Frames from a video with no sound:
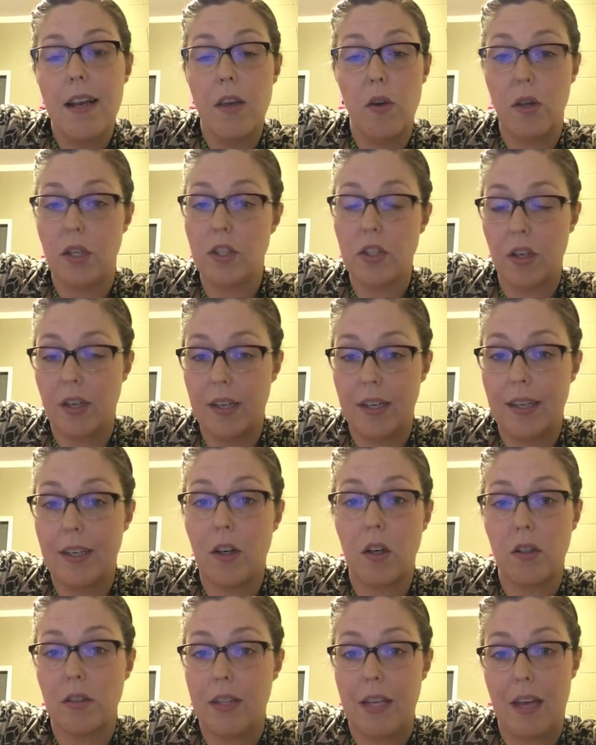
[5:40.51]
You can turn it in
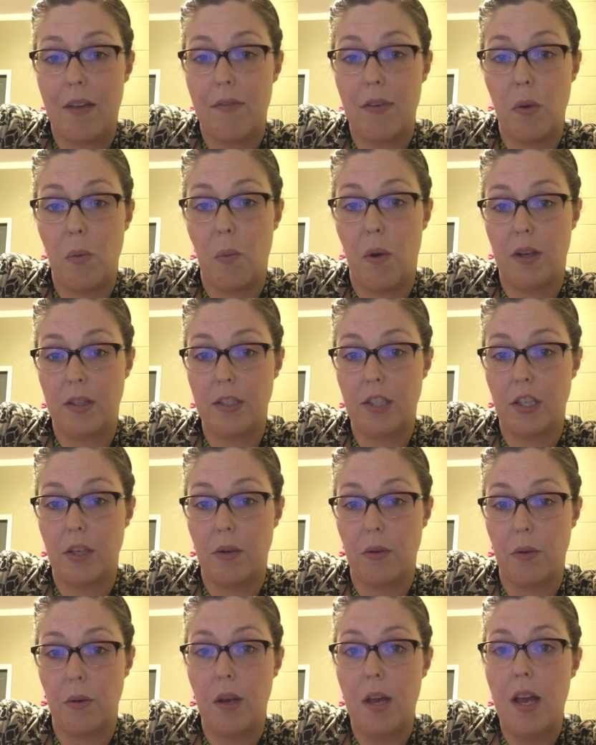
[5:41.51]
early if you want
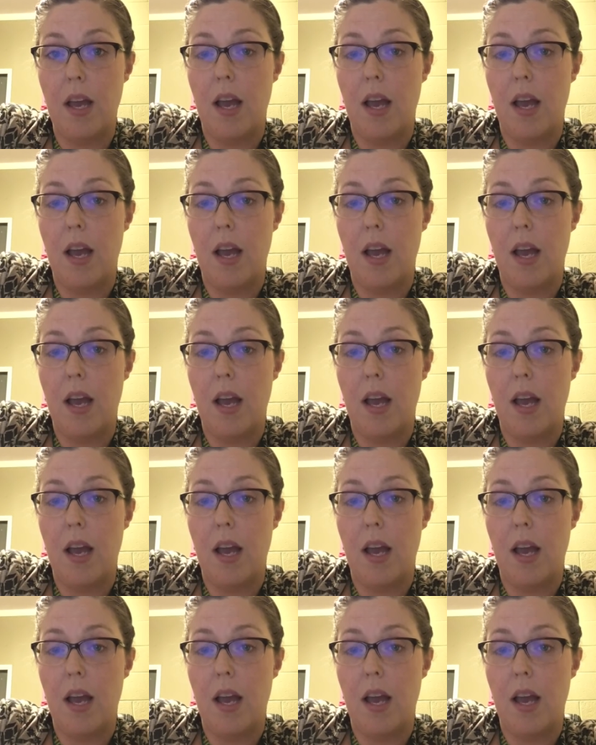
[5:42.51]
to.